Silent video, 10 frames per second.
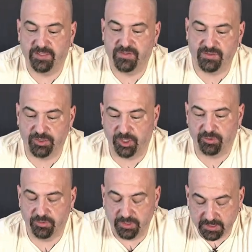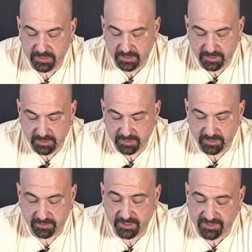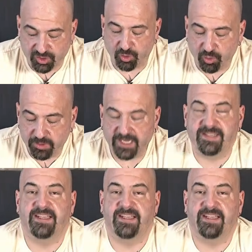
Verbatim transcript: so, it's cool that it's